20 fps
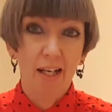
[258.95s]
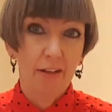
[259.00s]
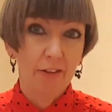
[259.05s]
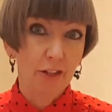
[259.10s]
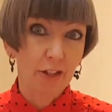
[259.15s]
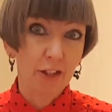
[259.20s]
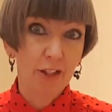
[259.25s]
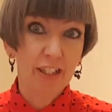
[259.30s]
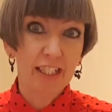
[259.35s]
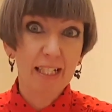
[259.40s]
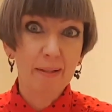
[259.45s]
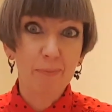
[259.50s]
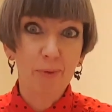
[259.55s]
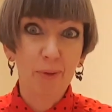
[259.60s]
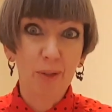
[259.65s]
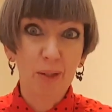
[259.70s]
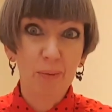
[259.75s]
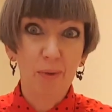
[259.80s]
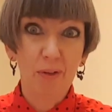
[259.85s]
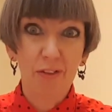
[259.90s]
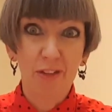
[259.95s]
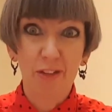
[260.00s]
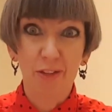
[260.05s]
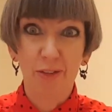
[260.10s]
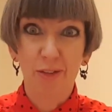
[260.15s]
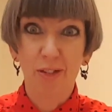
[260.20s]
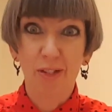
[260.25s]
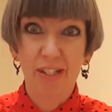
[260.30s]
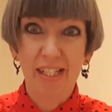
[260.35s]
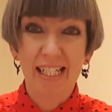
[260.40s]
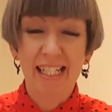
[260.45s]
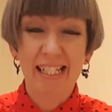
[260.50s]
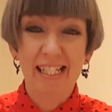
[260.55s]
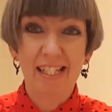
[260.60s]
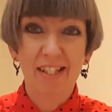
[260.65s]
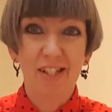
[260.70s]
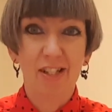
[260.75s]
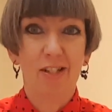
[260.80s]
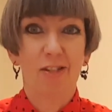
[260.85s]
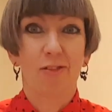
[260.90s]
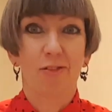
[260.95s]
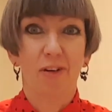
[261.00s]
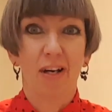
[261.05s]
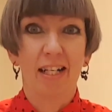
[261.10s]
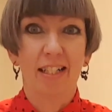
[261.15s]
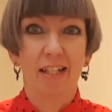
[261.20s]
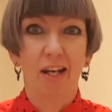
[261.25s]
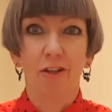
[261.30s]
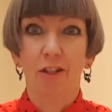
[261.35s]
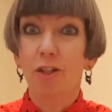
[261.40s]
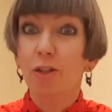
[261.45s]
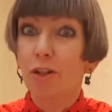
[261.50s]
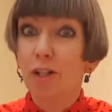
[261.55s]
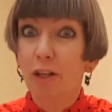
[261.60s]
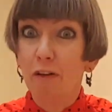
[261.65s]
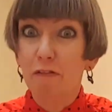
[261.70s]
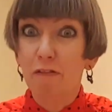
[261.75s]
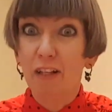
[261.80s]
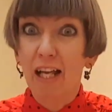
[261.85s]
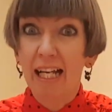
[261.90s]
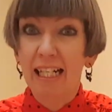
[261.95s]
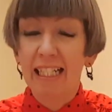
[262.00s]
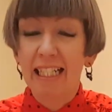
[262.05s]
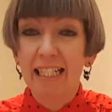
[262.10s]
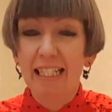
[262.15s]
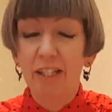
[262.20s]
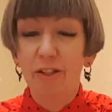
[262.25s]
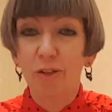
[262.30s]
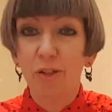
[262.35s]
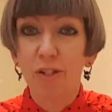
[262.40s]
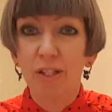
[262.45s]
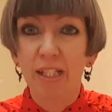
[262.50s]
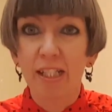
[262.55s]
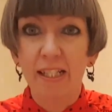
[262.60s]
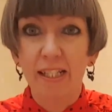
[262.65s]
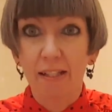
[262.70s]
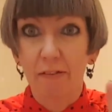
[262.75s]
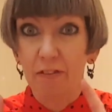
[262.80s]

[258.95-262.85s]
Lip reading: that you keep going with your routines right now, you know, your Flylady routines.